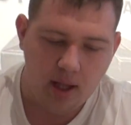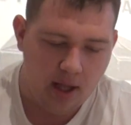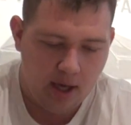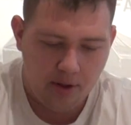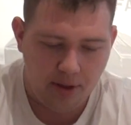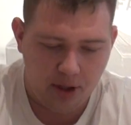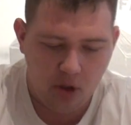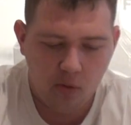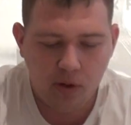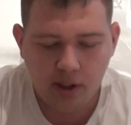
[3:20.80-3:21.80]
Now, the
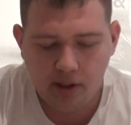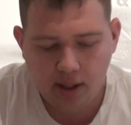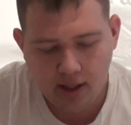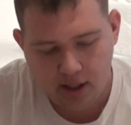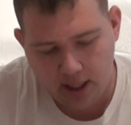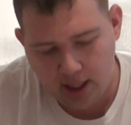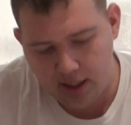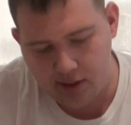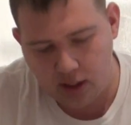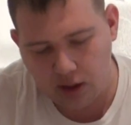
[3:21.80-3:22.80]
new one
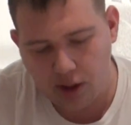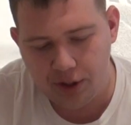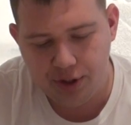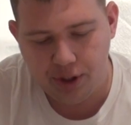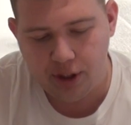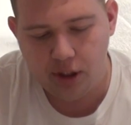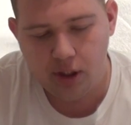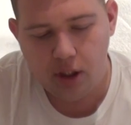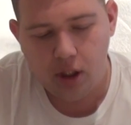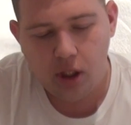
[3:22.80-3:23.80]
has a larger
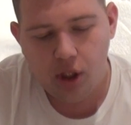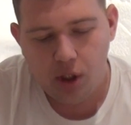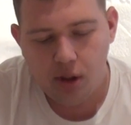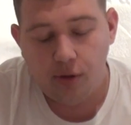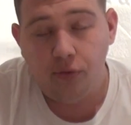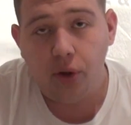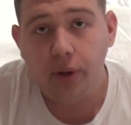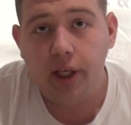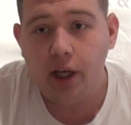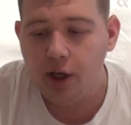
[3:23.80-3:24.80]

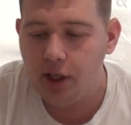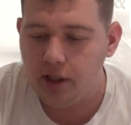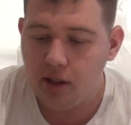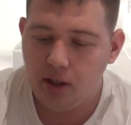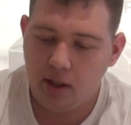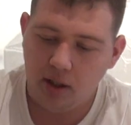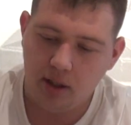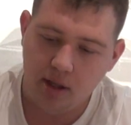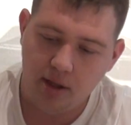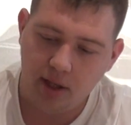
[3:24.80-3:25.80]
viewing area
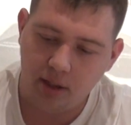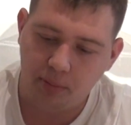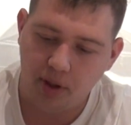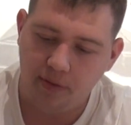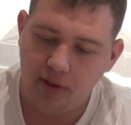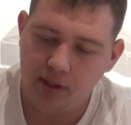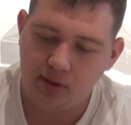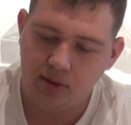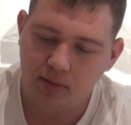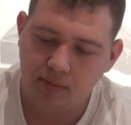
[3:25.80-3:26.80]
than the
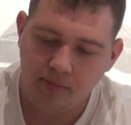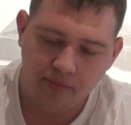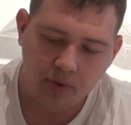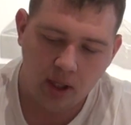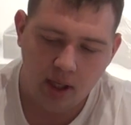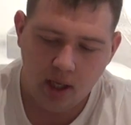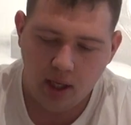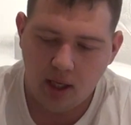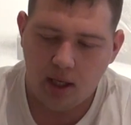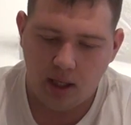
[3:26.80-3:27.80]
previous.
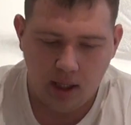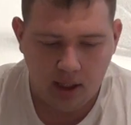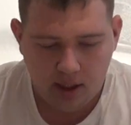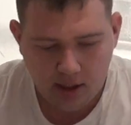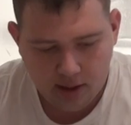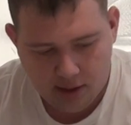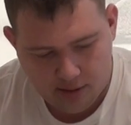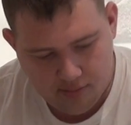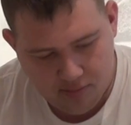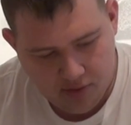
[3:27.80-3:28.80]

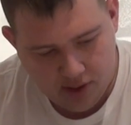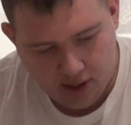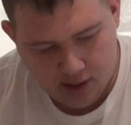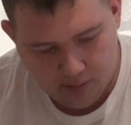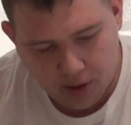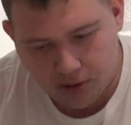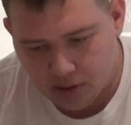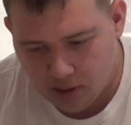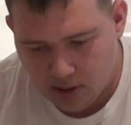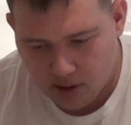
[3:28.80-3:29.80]
I'd say it's about
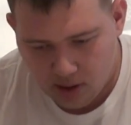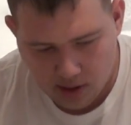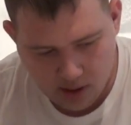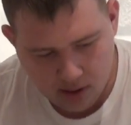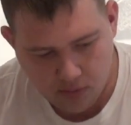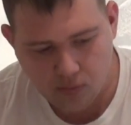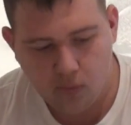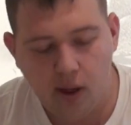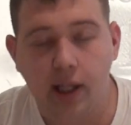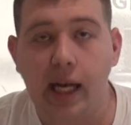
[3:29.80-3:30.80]

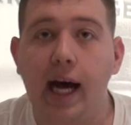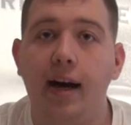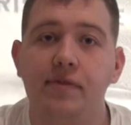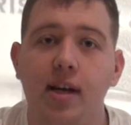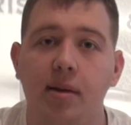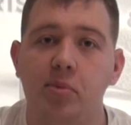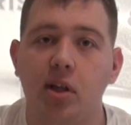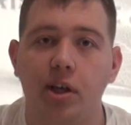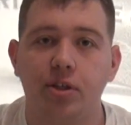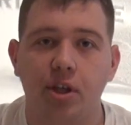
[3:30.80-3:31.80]
1.5 times
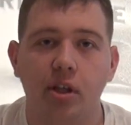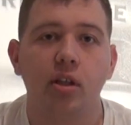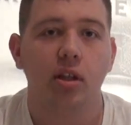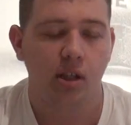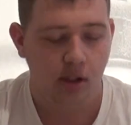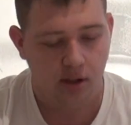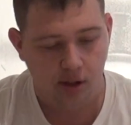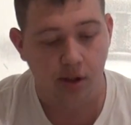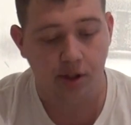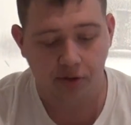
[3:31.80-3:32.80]
larger,
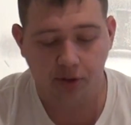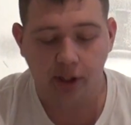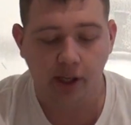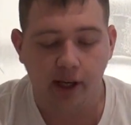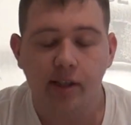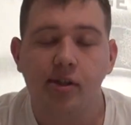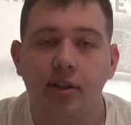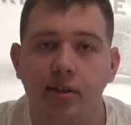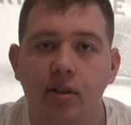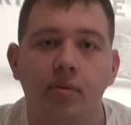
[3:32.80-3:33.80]
which is really nice.
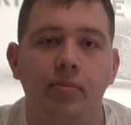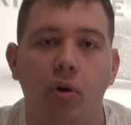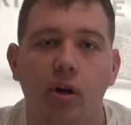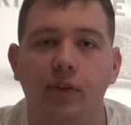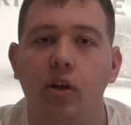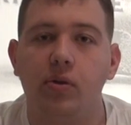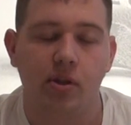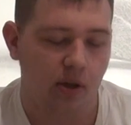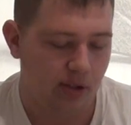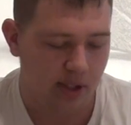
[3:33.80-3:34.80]
More view is
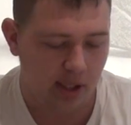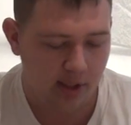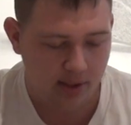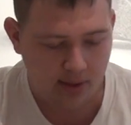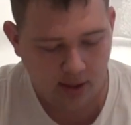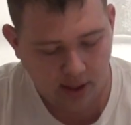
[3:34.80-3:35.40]
always nice.